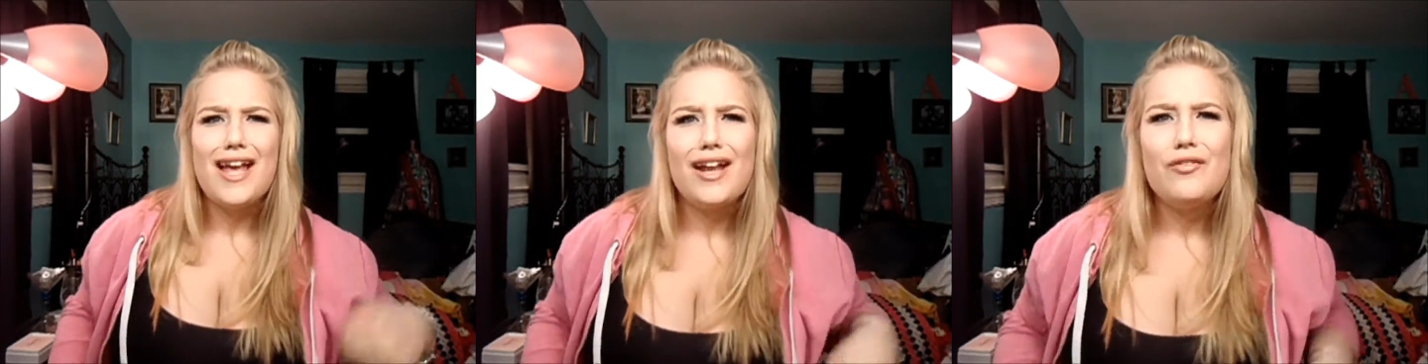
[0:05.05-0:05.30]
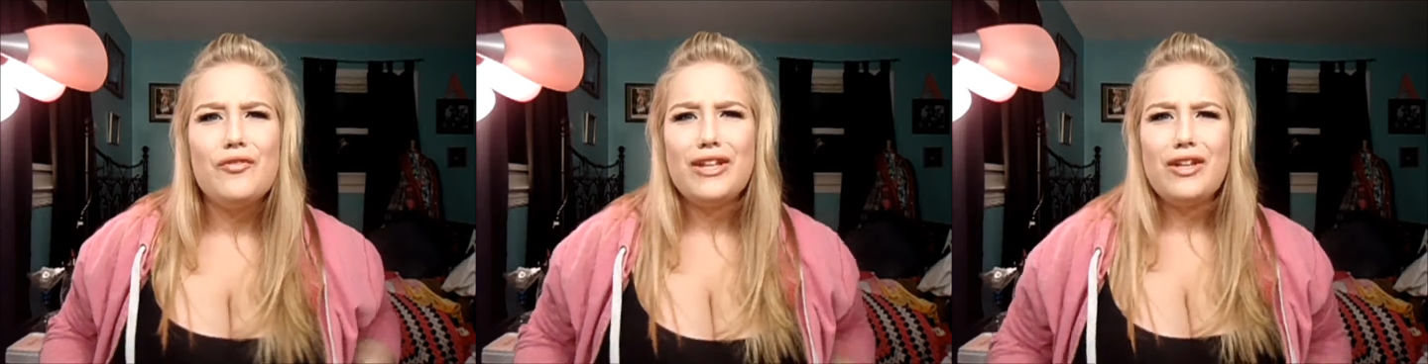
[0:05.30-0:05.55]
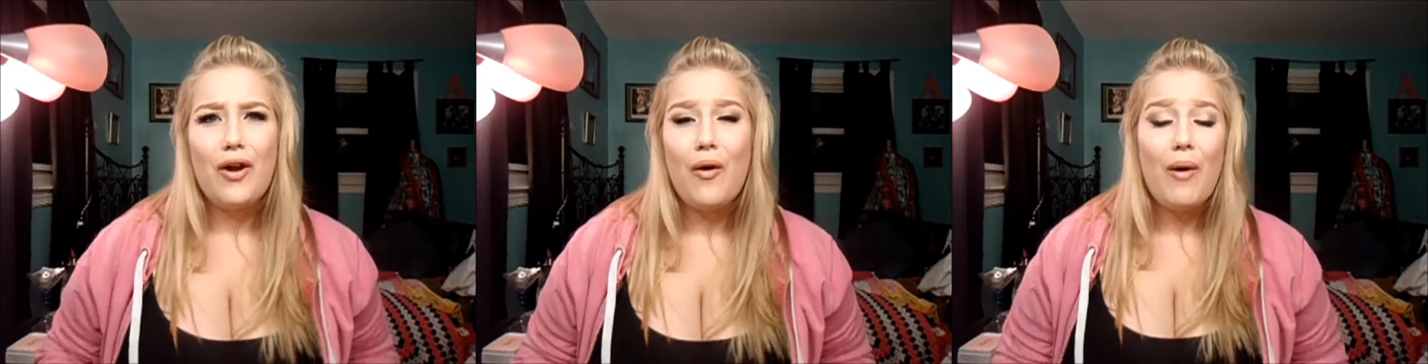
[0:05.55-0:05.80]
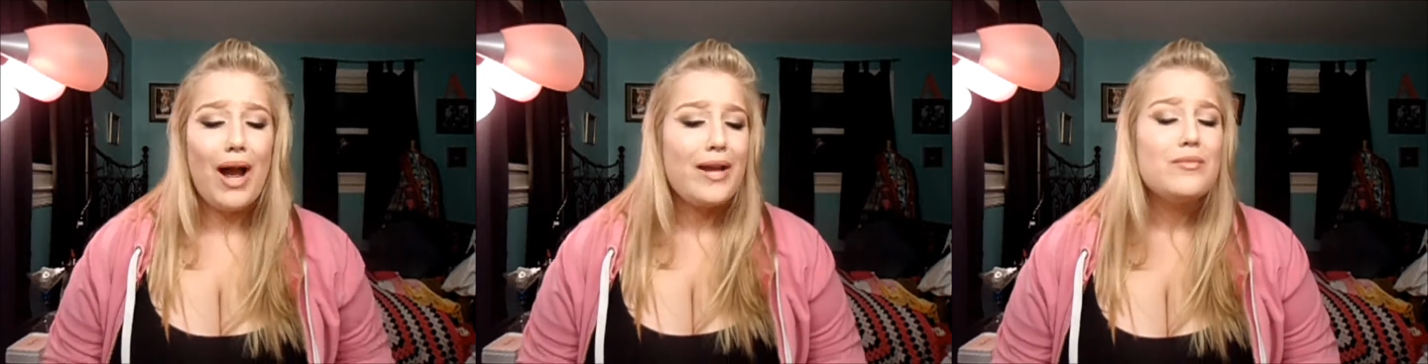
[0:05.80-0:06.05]
I don't really know.
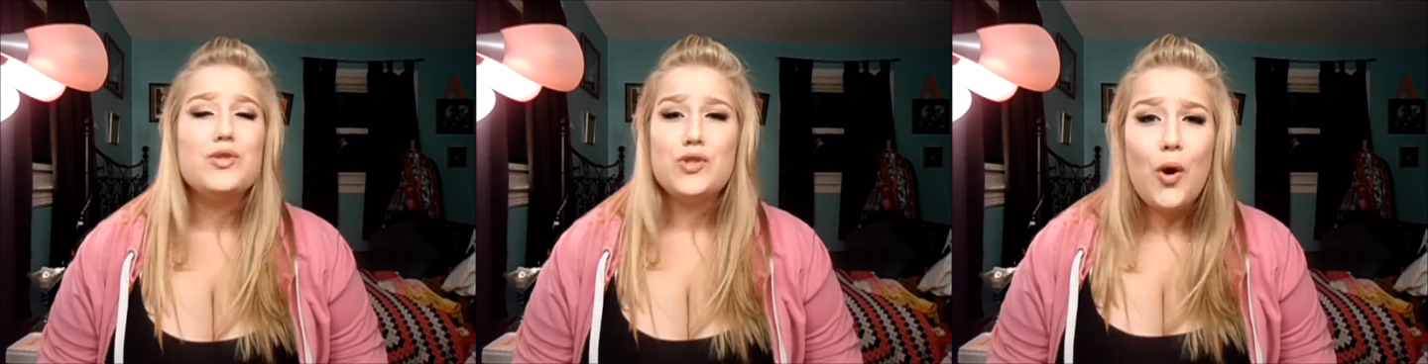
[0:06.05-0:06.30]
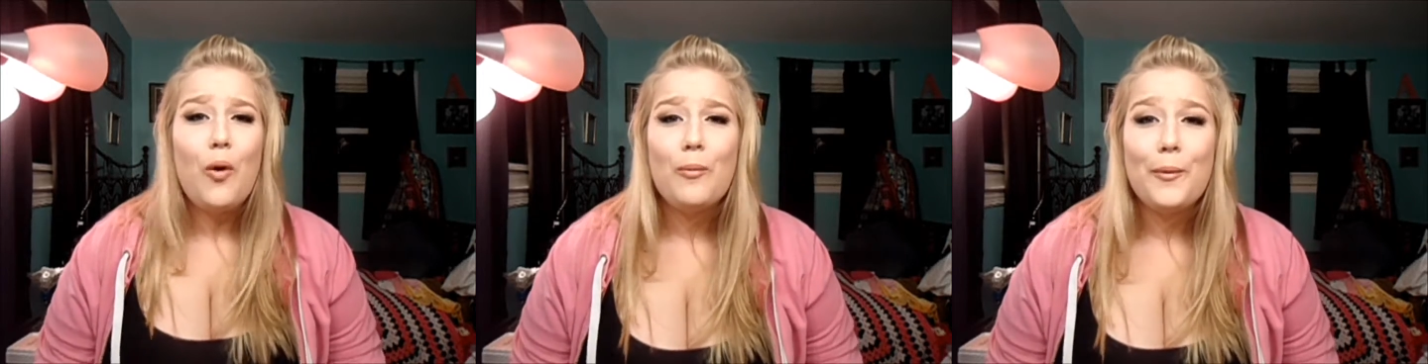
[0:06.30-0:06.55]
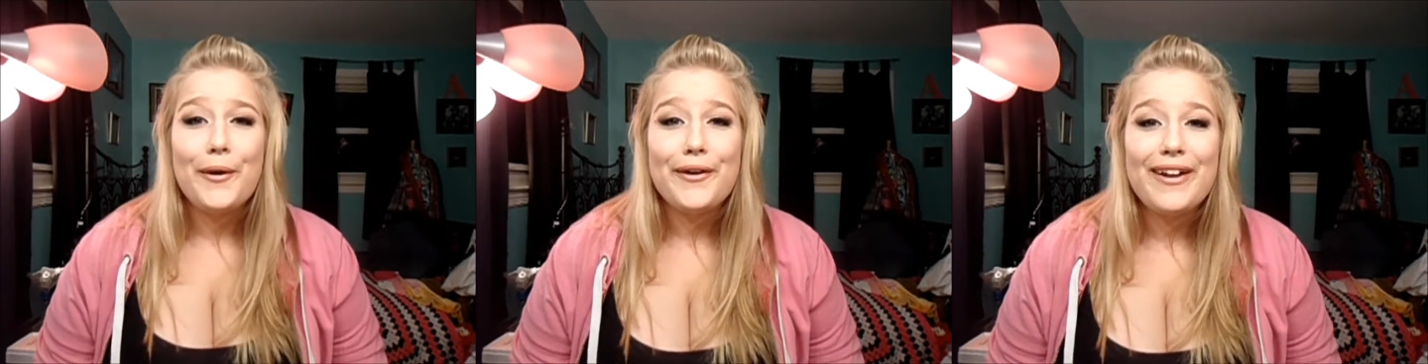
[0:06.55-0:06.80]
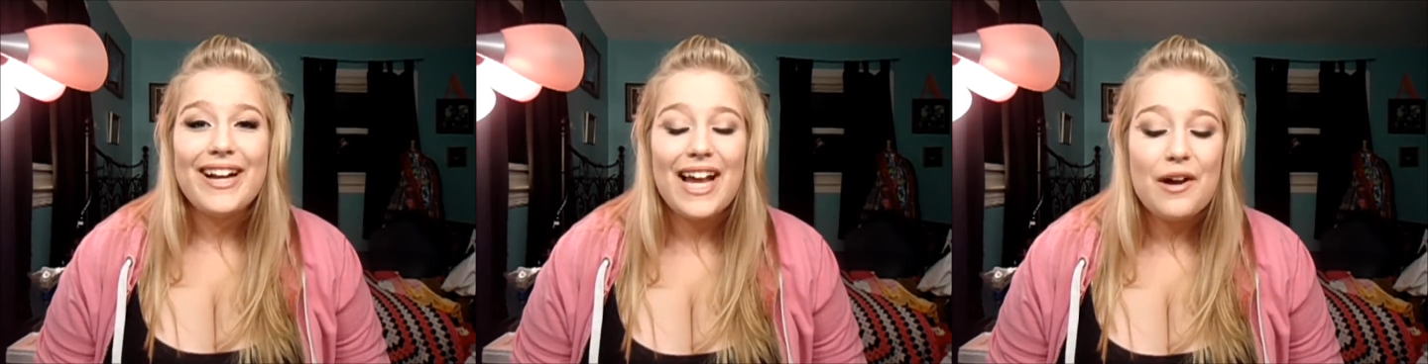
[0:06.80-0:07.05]
I am so bored
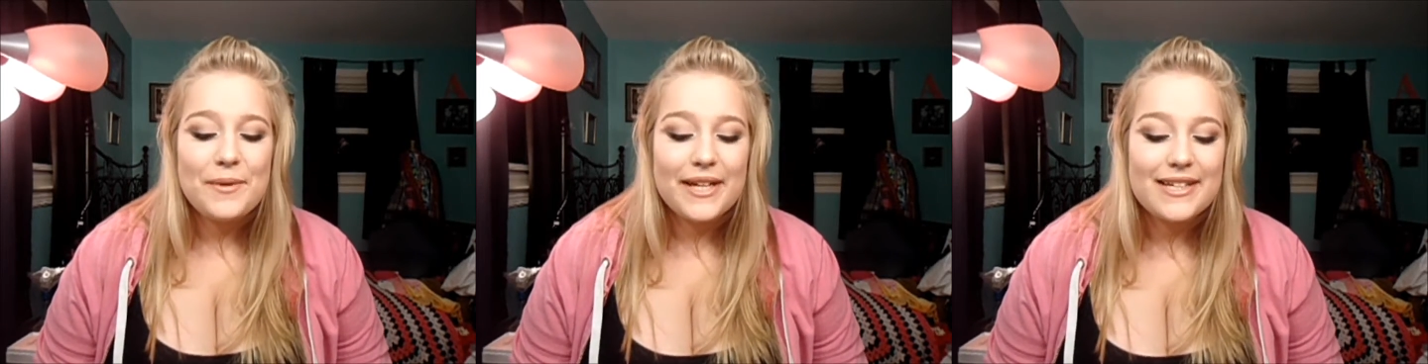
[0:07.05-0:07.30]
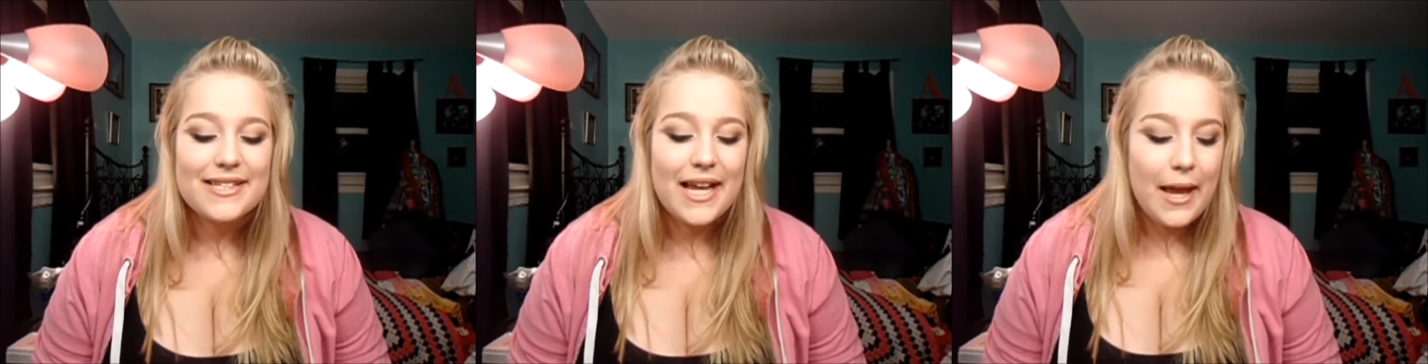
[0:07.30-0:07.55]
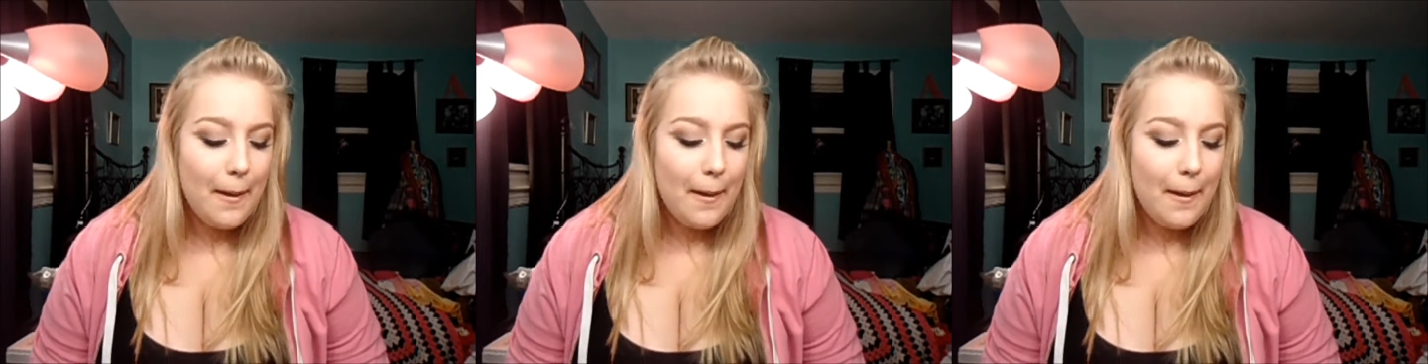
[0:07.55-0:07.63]
right now because